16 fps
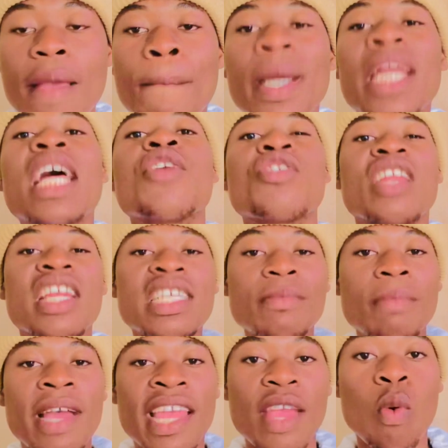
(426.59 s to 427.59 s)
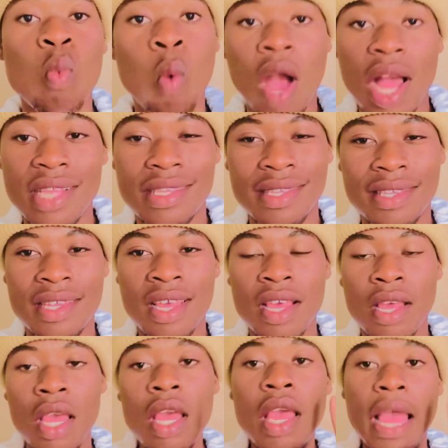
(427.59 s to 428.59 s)
but I relax my hair once
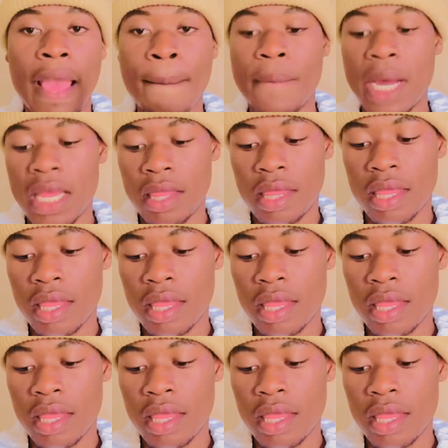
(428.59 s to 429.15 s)
a month.